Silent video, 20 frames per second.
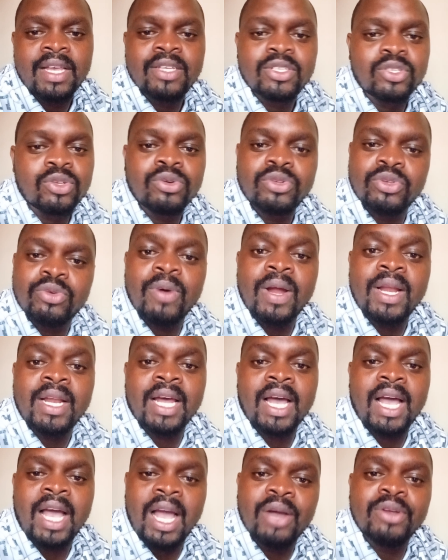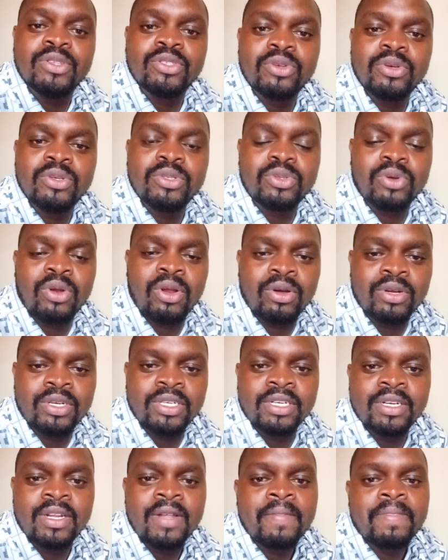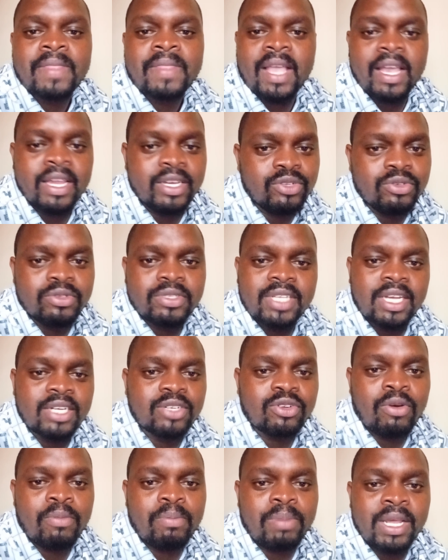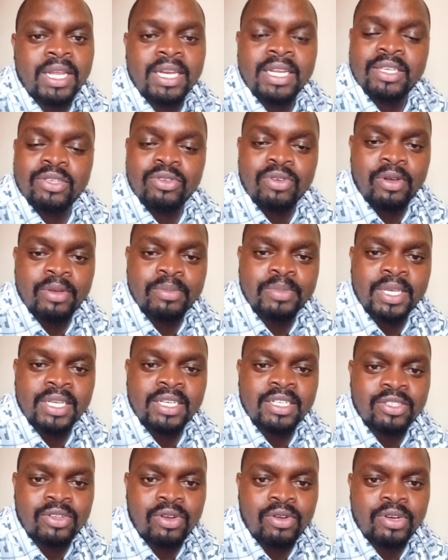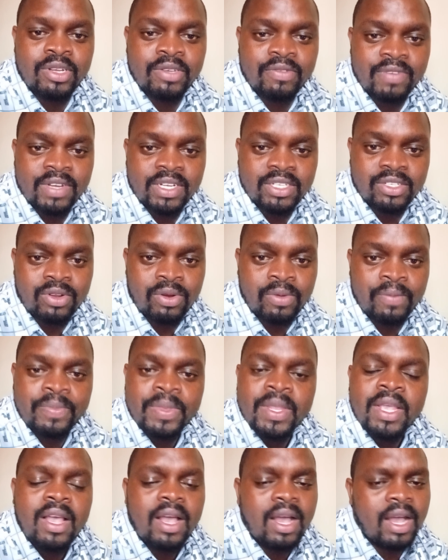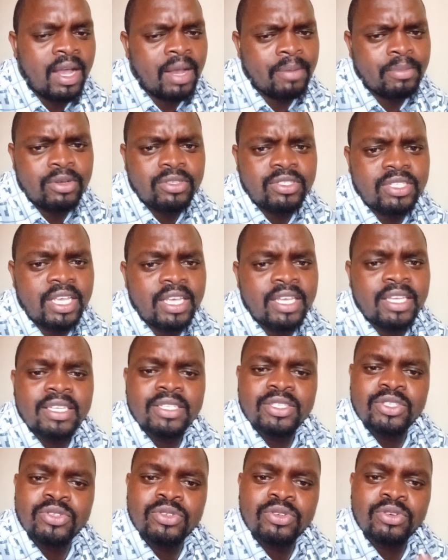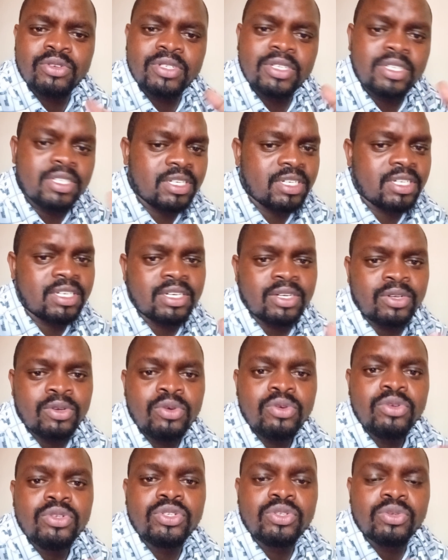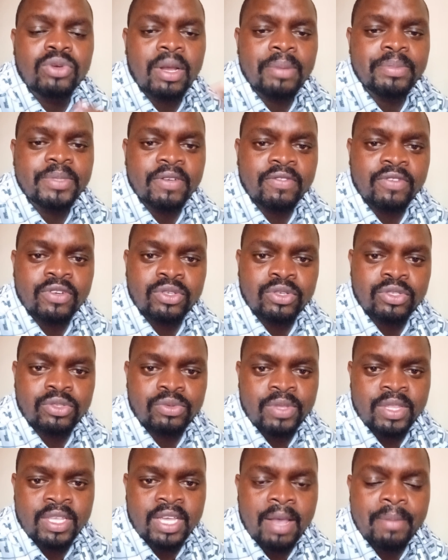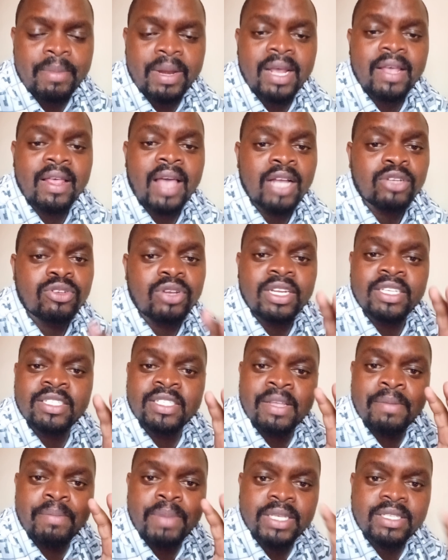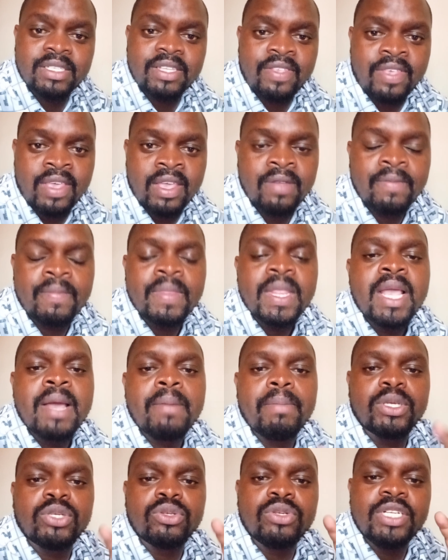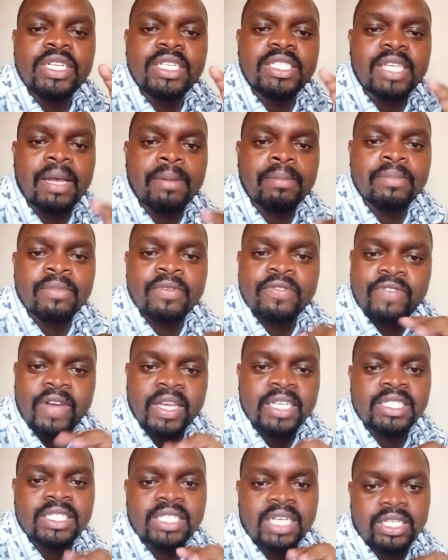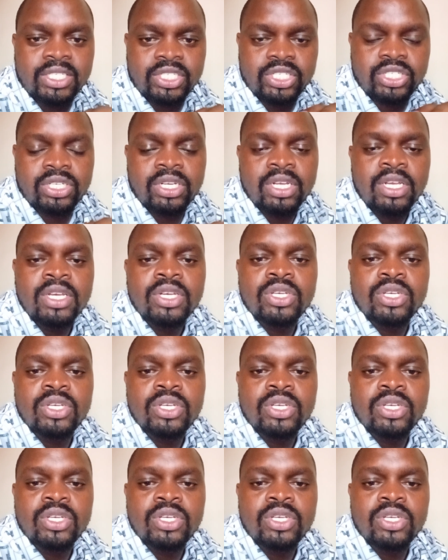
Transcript: So you wonder how it's going to load, and you start complaining your website is loading very slow. I'm not saying it's not good to capture photos with camera. Actually, it's the best thing, but you need some fine touch